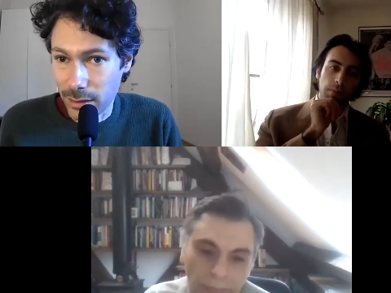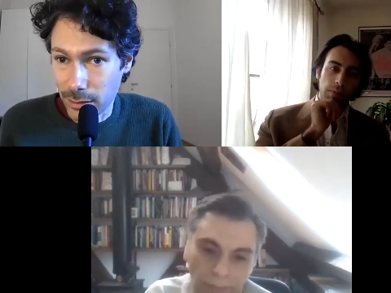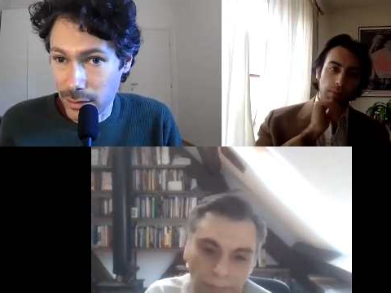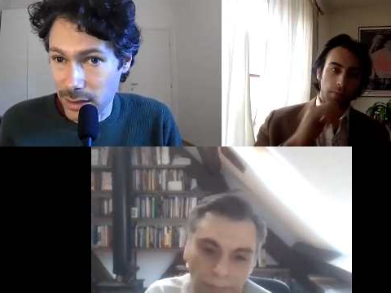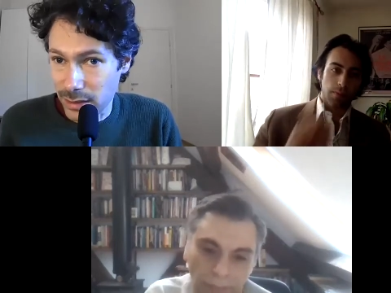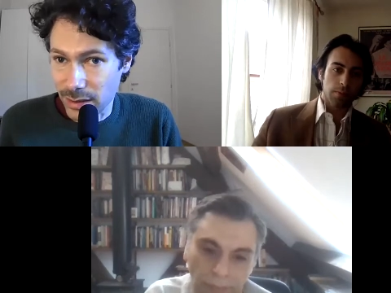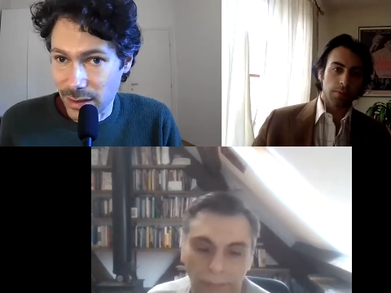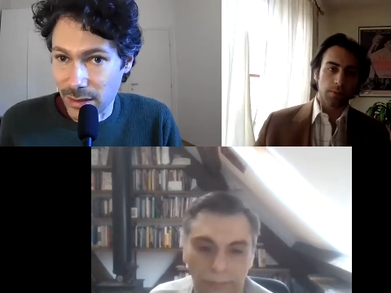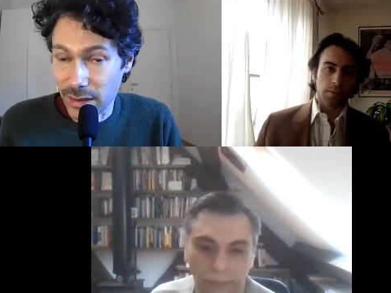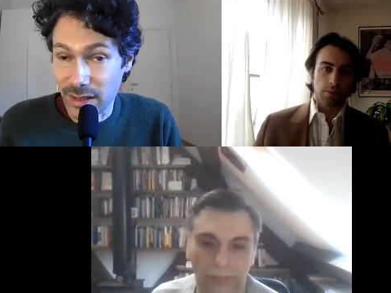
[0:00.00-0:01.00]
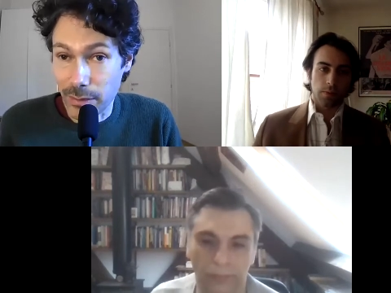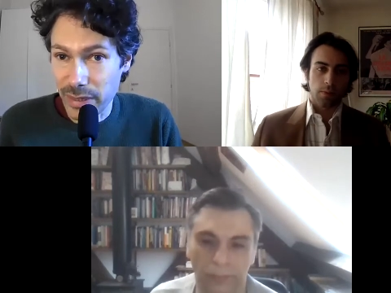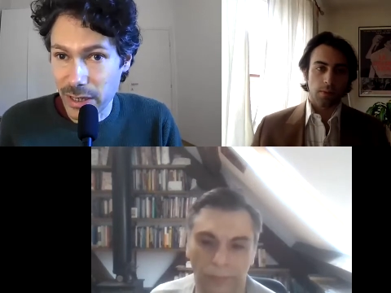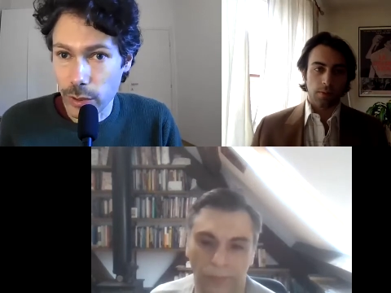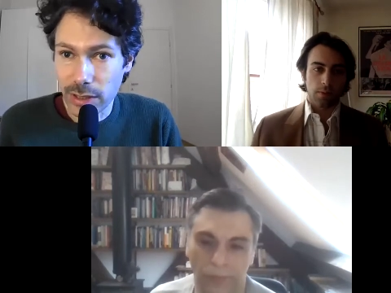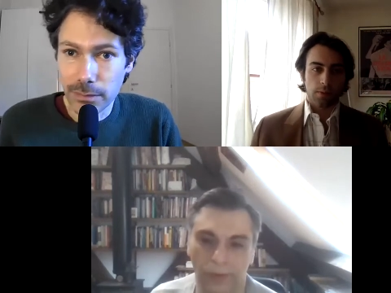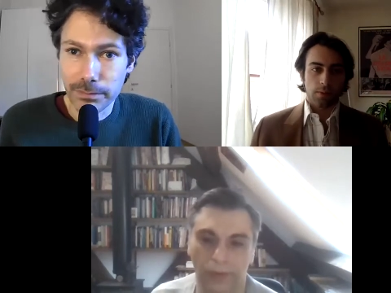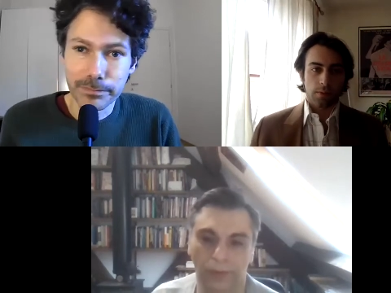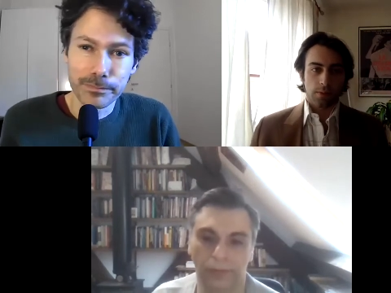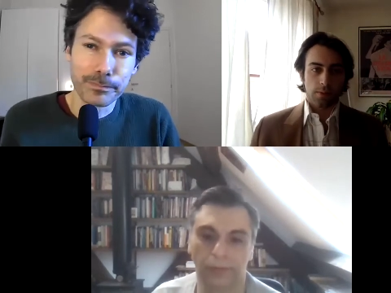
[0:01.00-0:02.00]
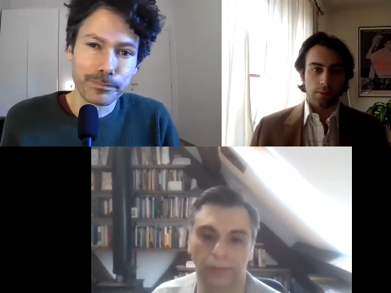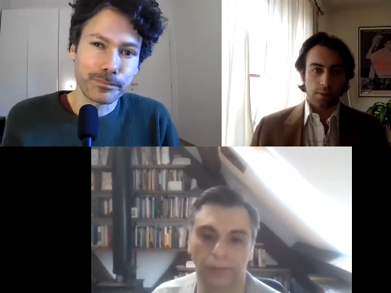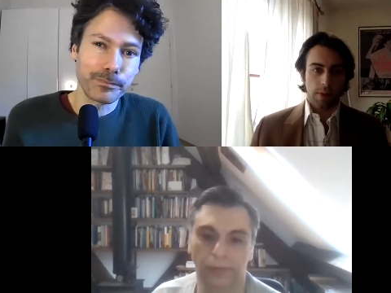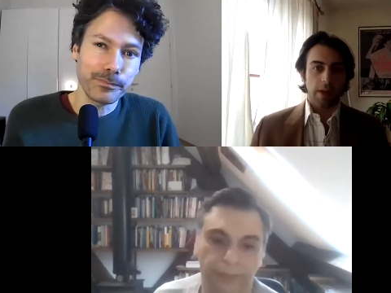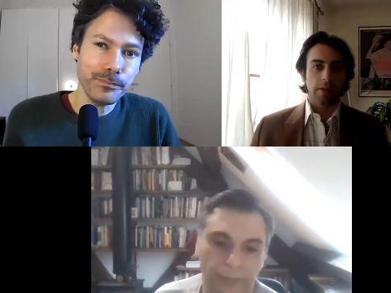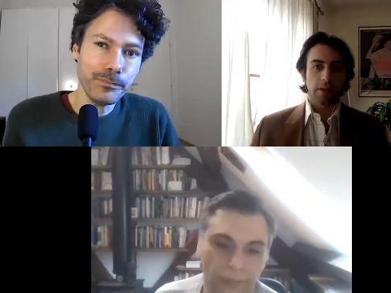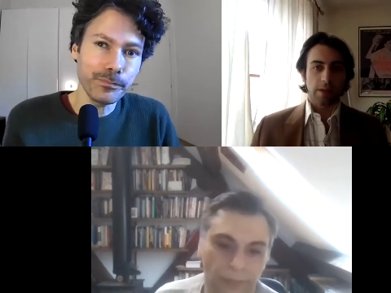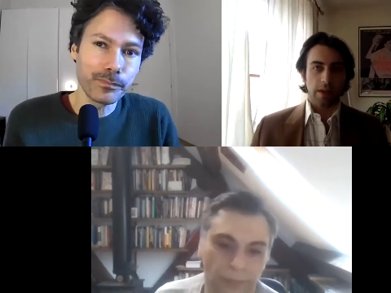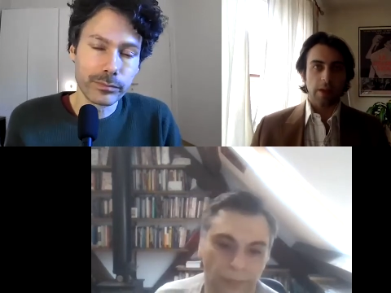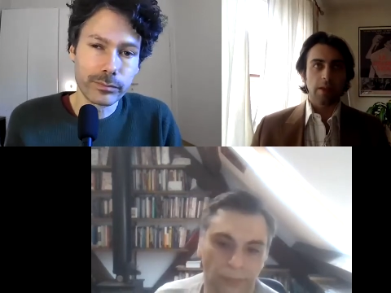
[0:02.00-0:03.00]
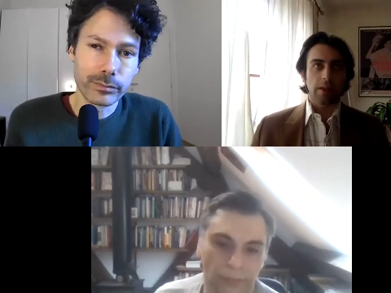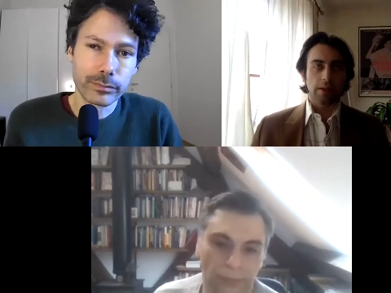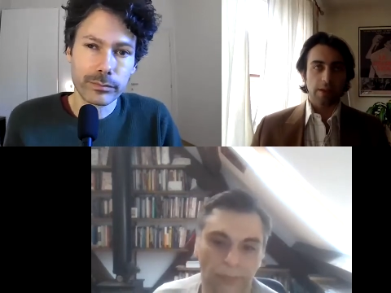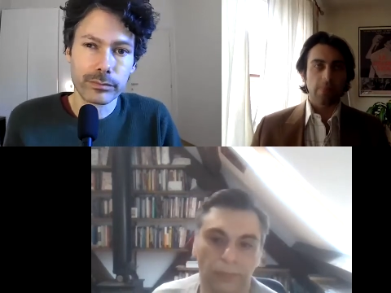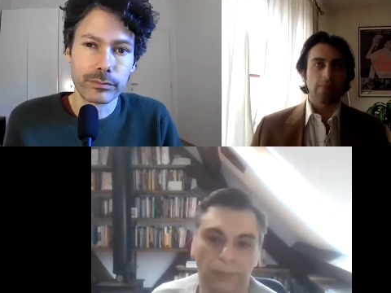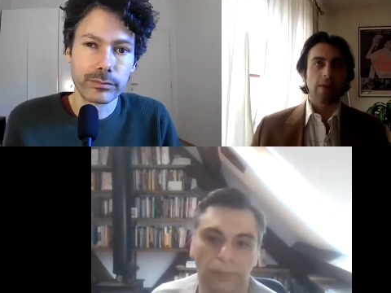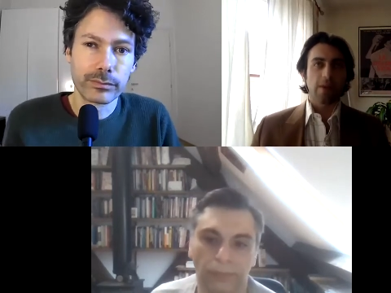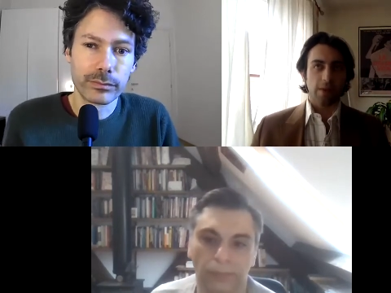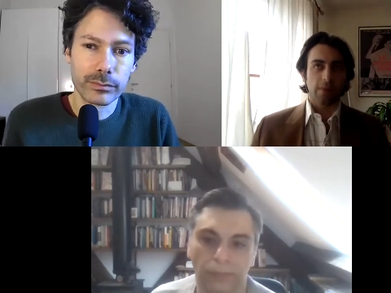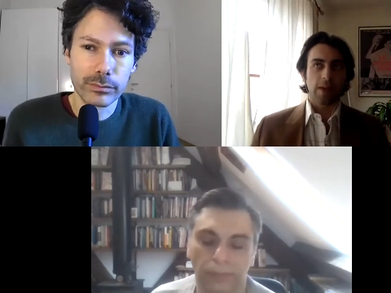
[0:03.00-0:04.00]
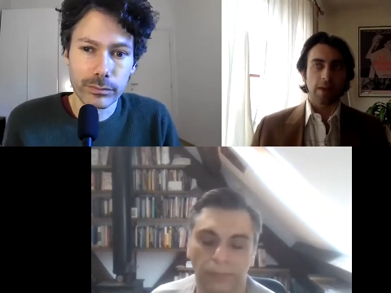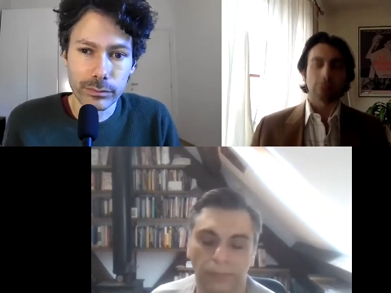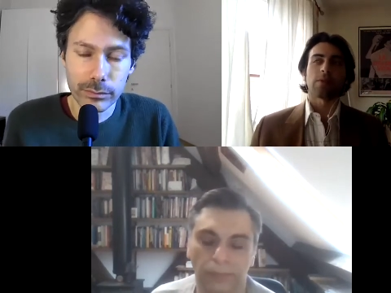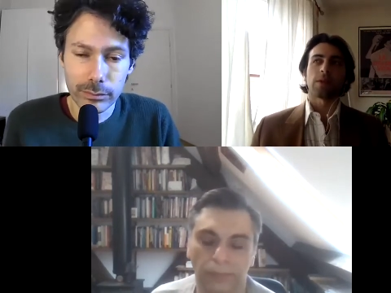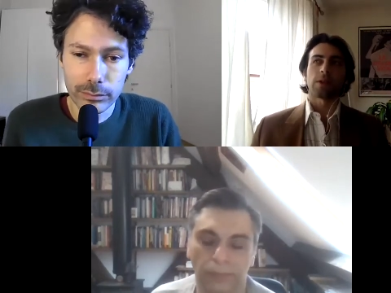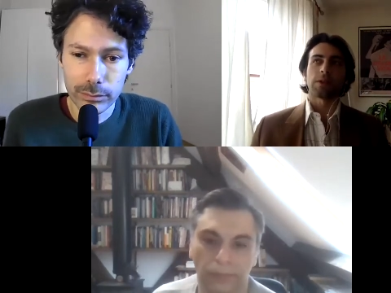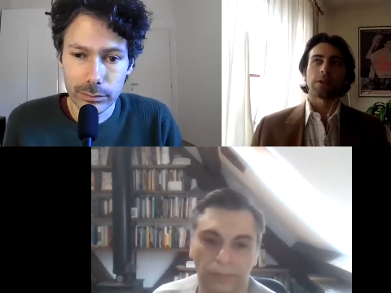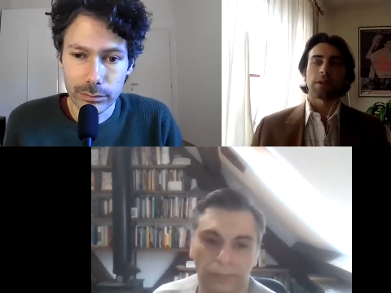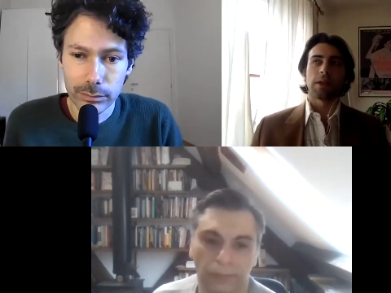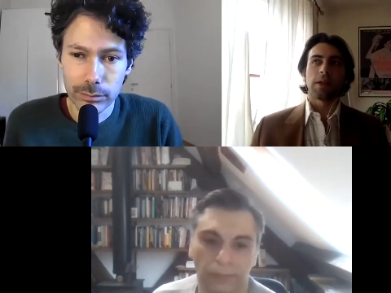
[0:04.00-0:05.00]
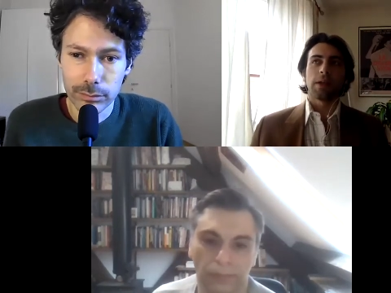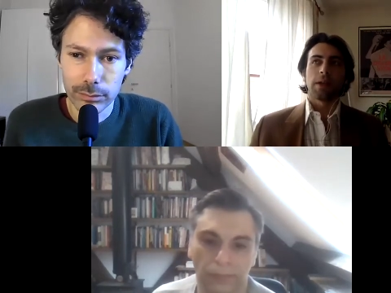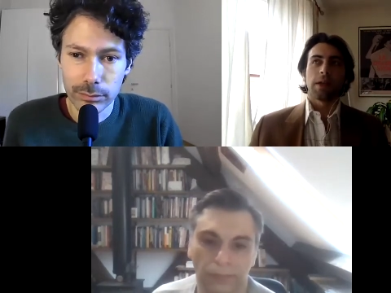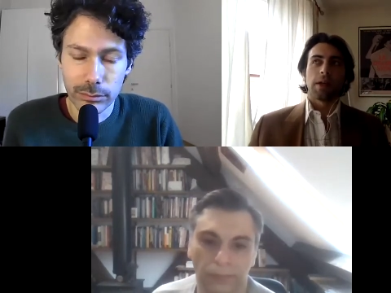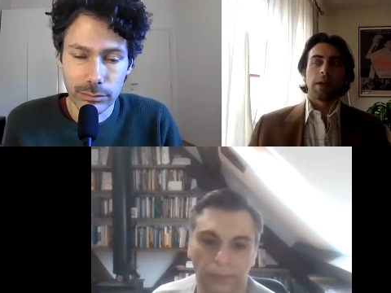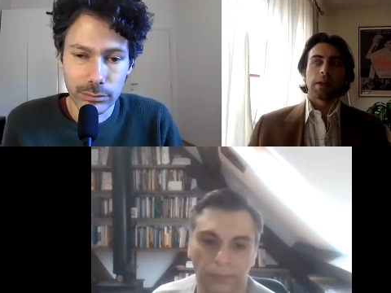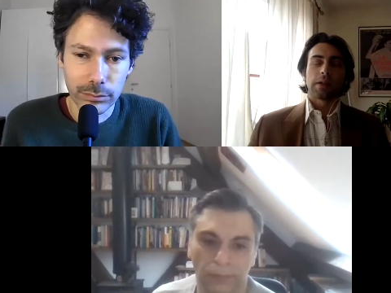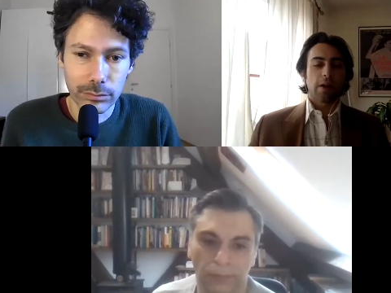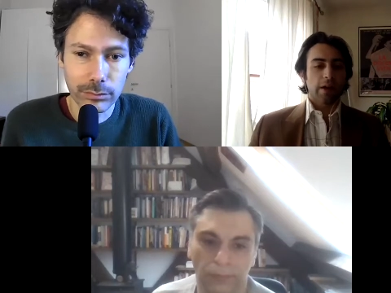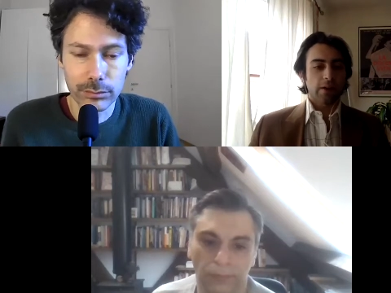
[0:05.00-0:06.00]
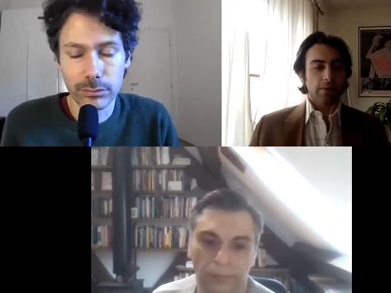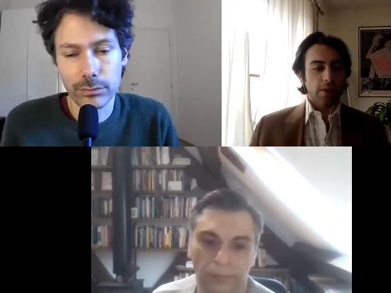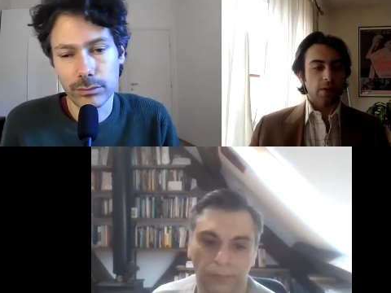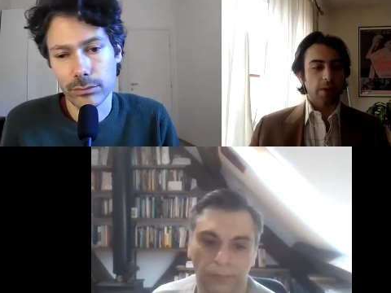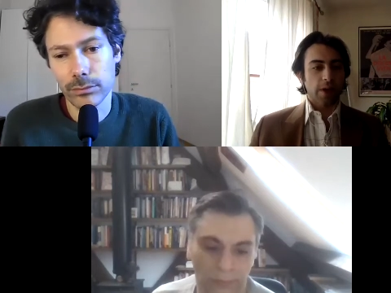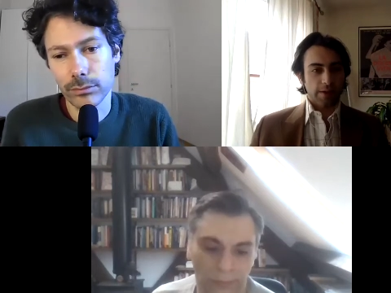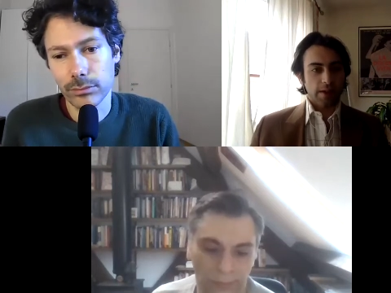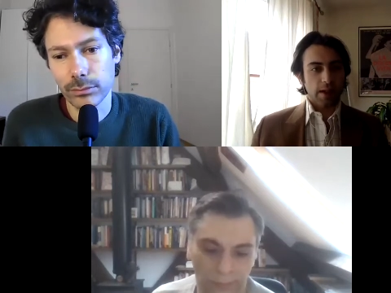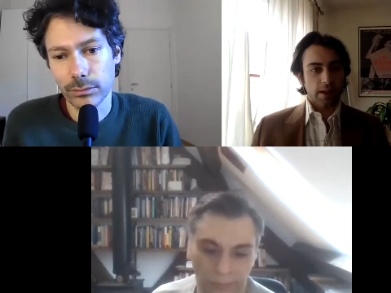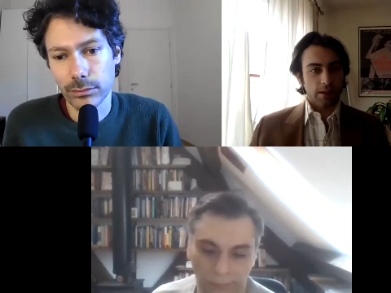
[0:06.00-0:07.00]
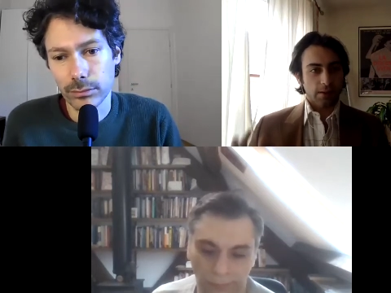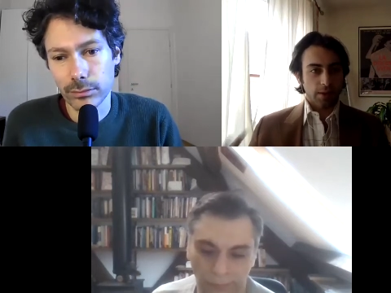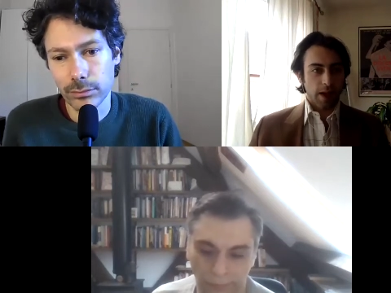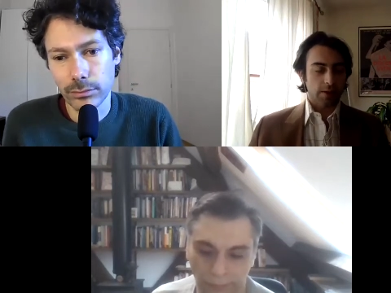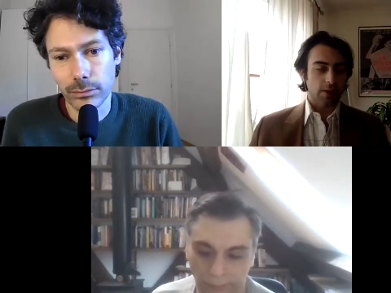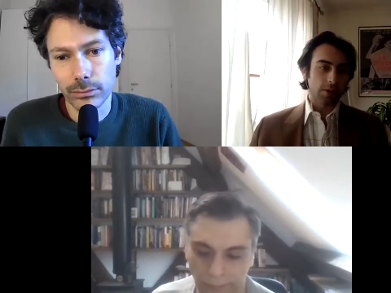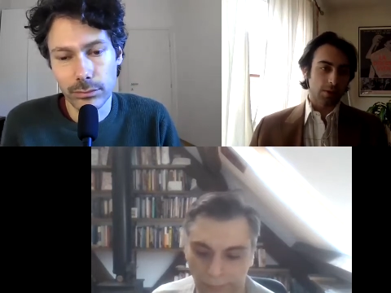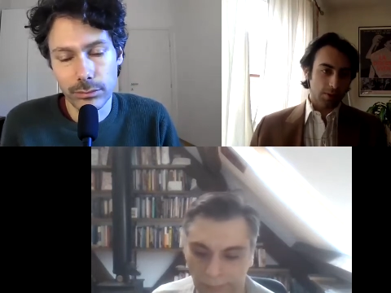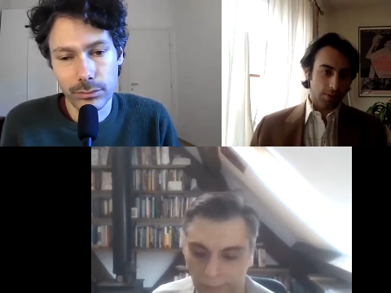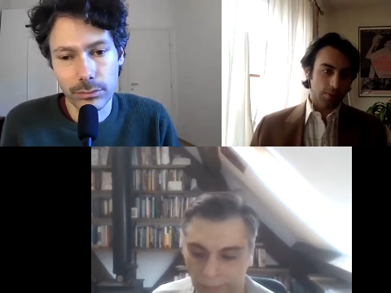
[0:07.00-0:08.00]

Speaker 1: this uh, this ambiguity.
Speaker 2: Yeah, he does that very effectively because starting the film by seeing the actor who's